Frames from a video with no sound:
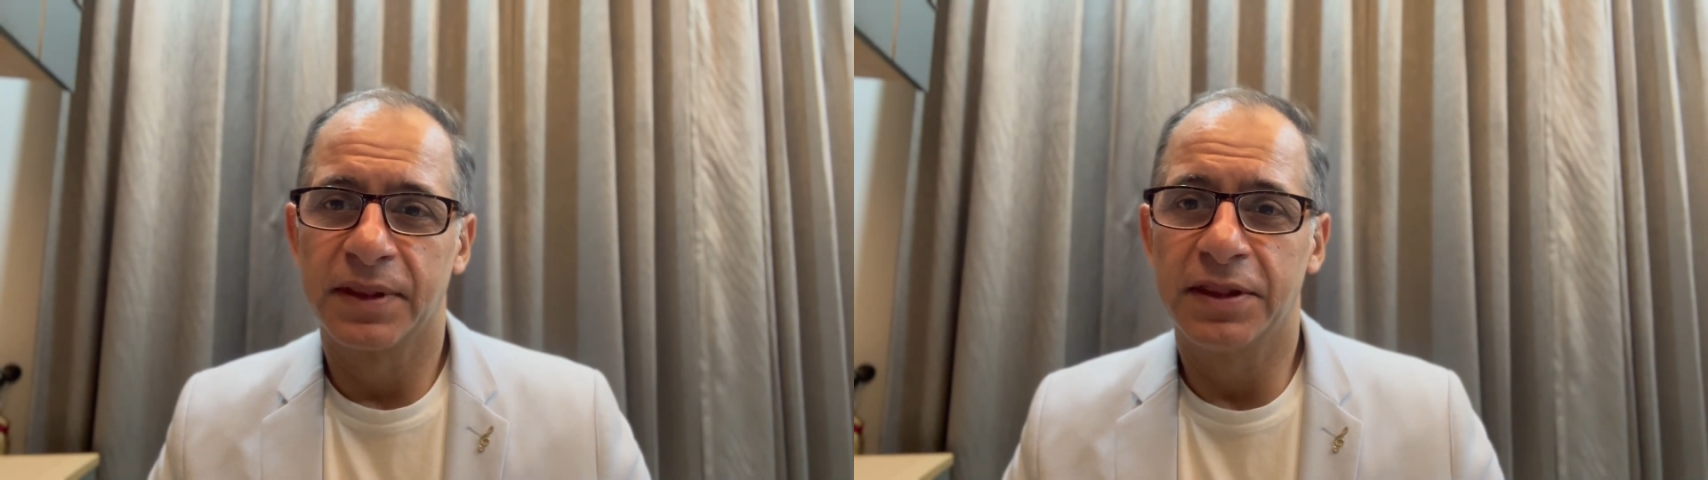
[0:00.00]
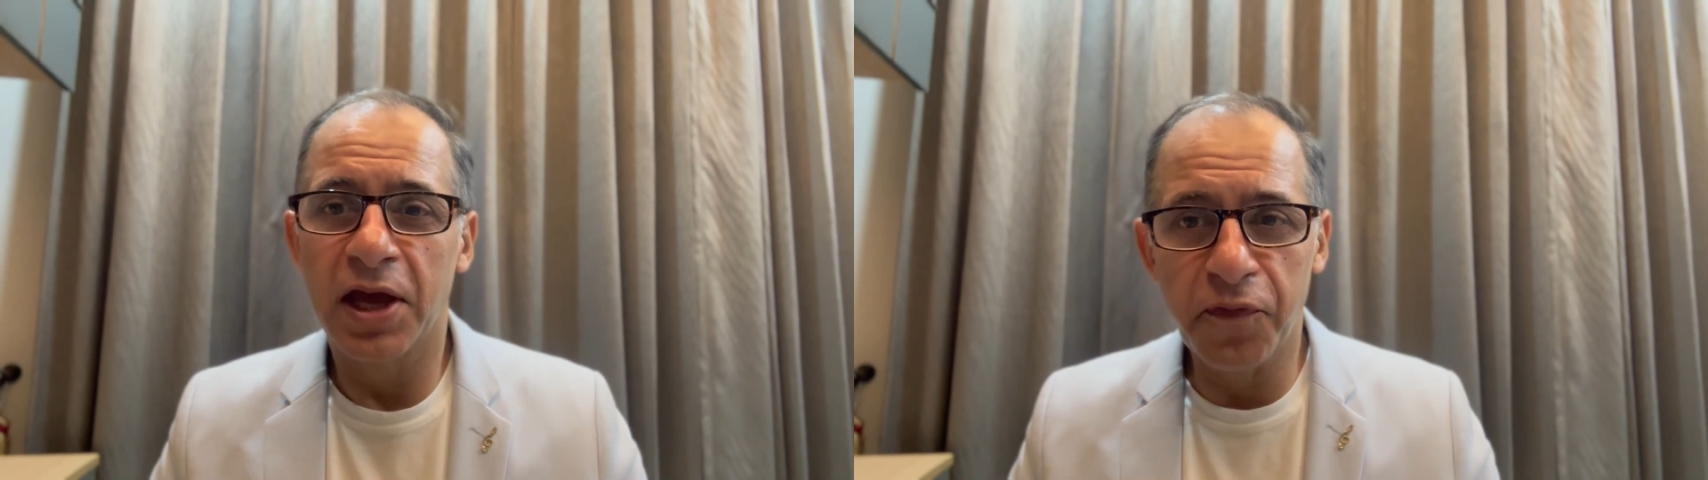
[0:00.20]

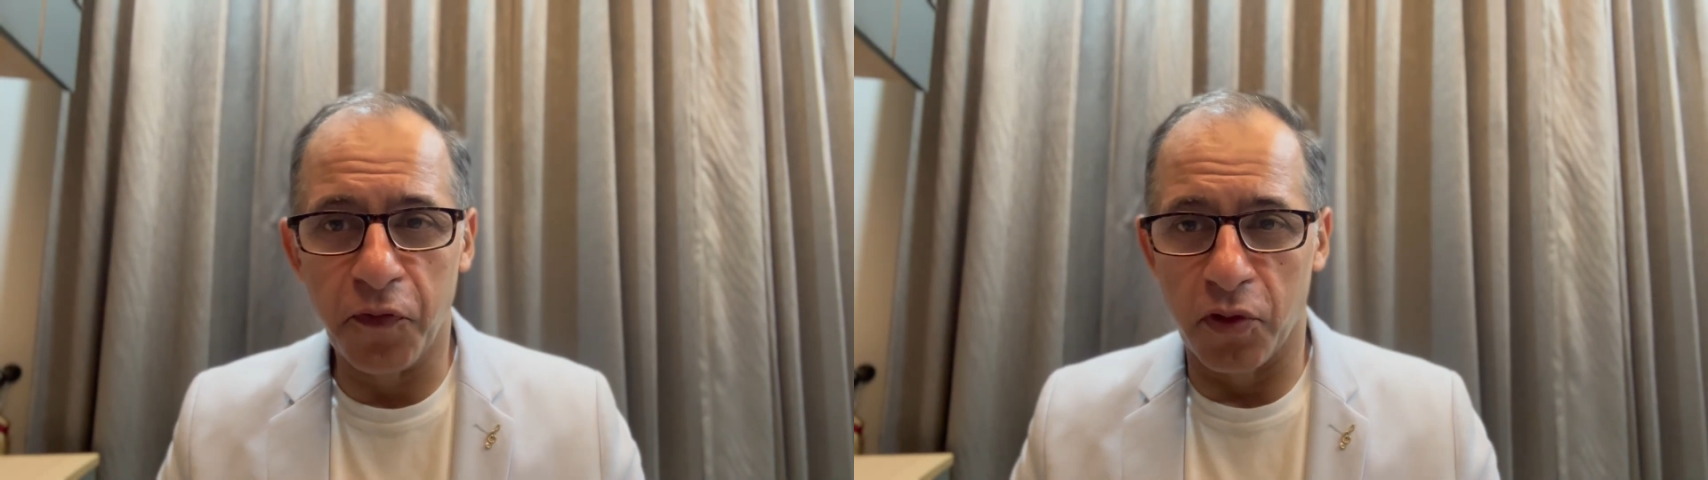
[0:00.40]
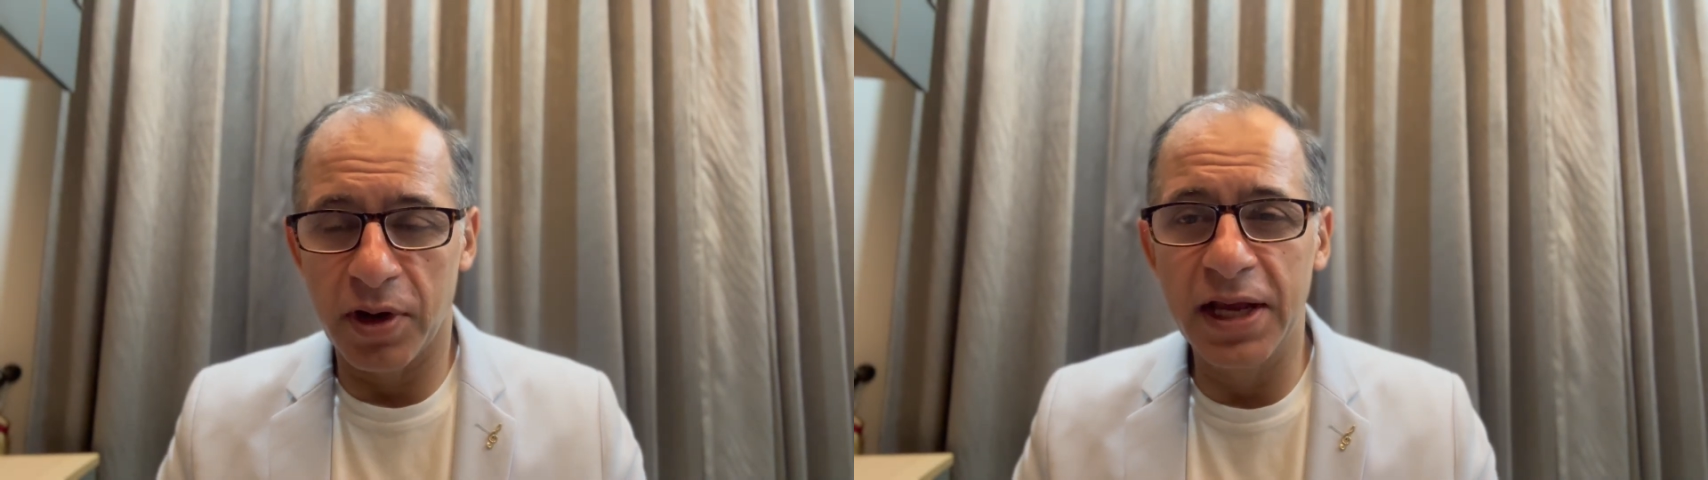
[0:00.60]

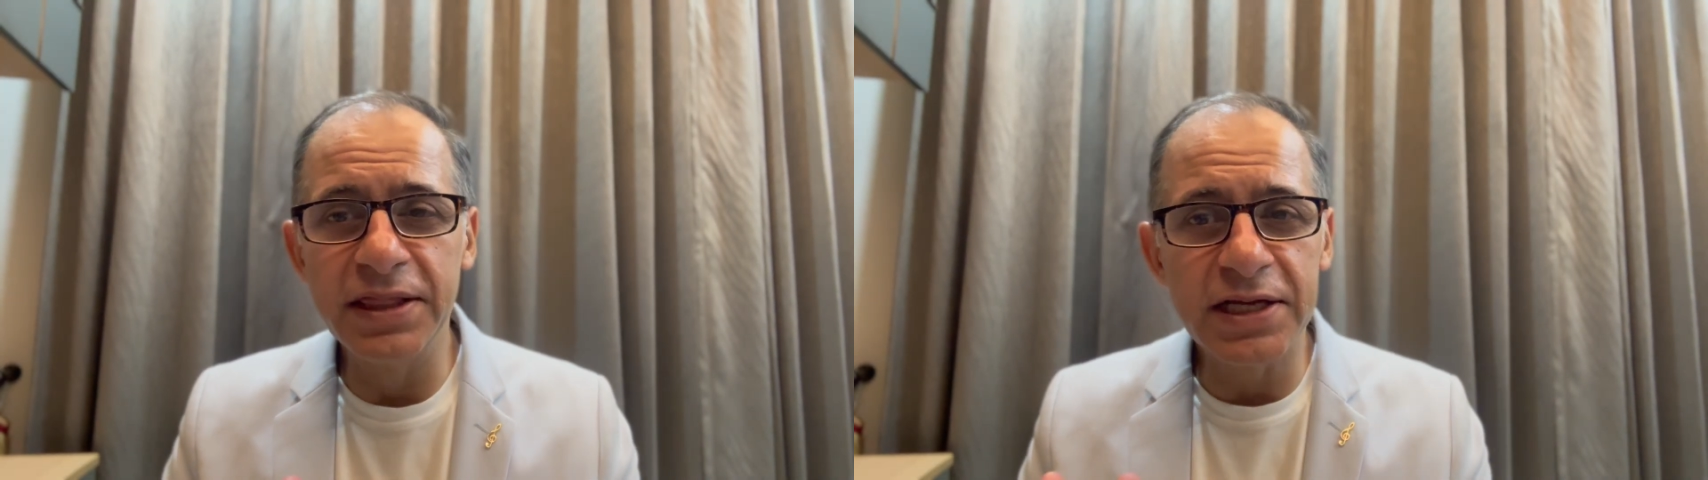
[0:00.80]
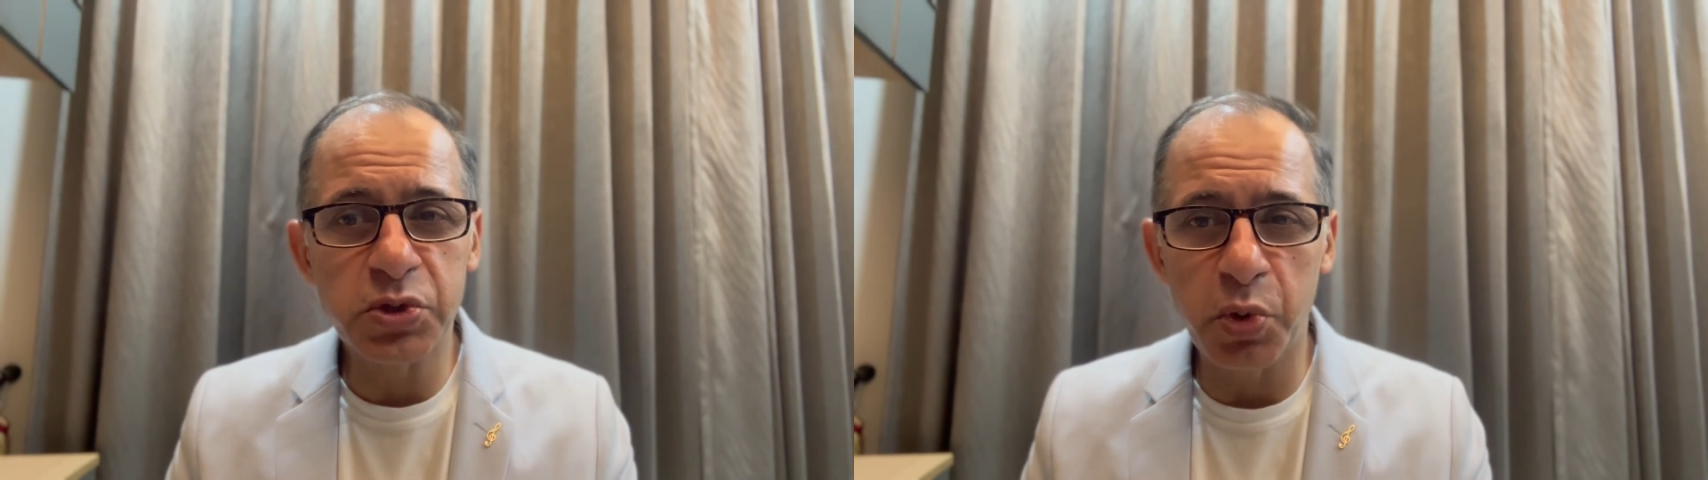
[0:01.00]
Therefore, in
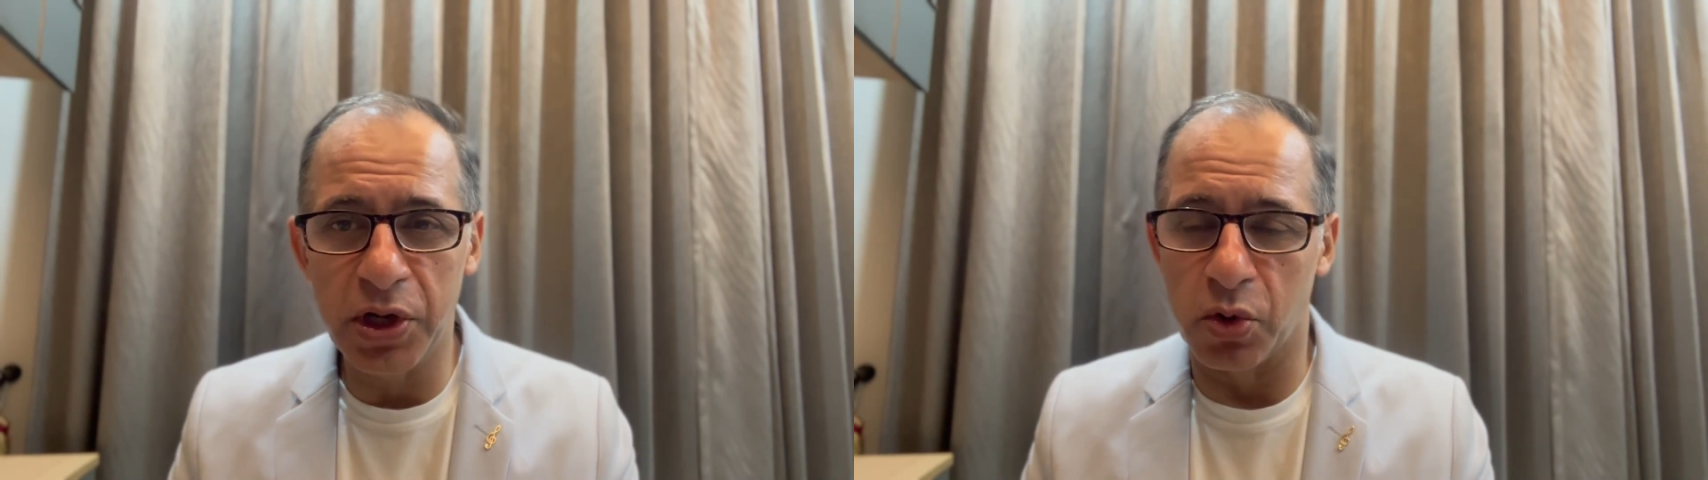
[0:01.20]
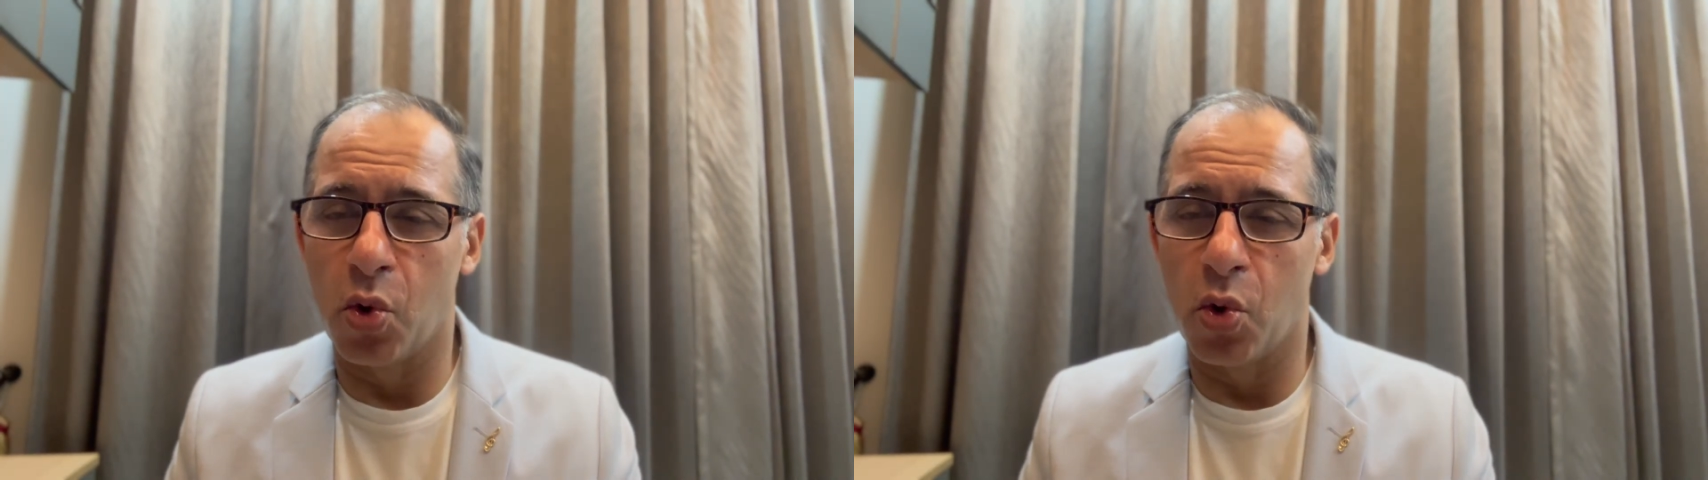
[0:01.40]
this video,